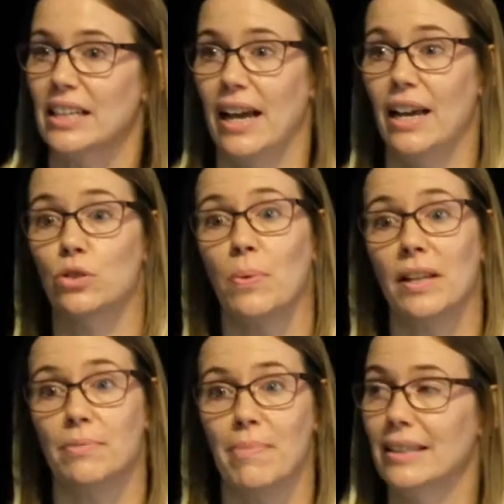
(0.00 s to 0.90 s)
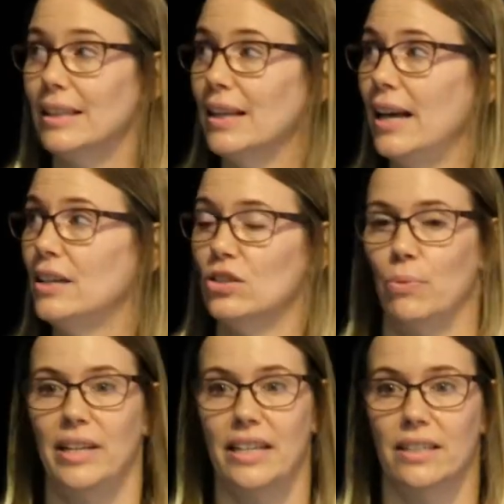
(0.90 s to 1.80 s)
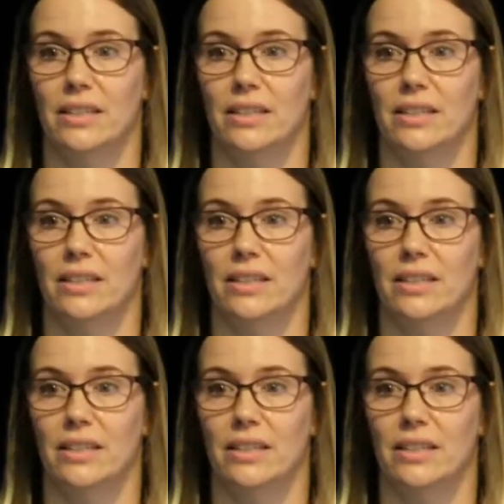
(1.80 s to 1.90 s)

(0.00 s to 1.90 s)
physically as well as mentally. So we